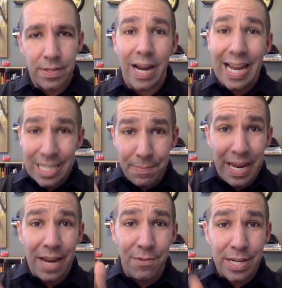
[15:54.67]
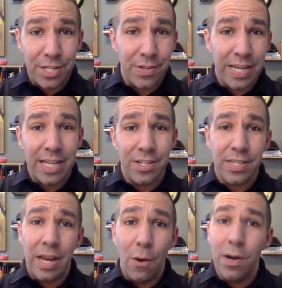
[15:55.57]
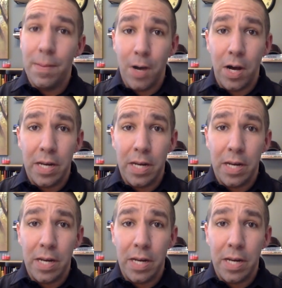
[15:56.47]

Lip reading: There has to be a reason. You can't just say, oh, come on.